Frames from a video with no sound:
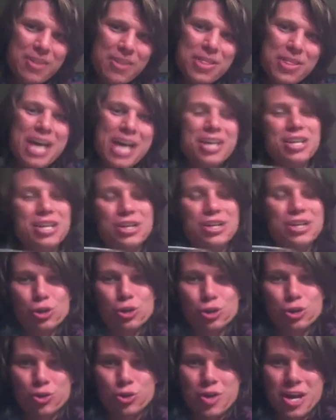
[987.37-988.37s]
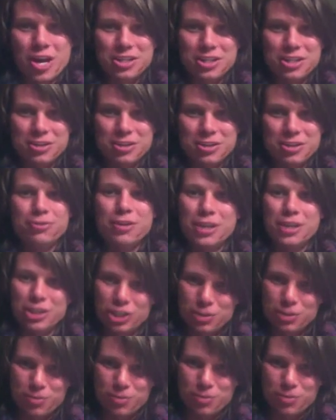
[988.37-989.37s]
that is your creative
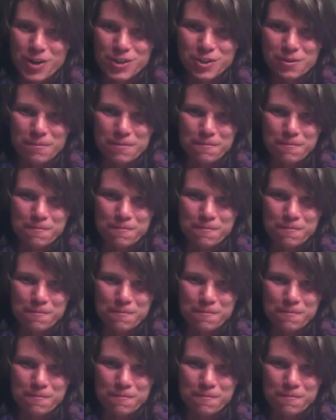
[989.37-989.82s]
expression.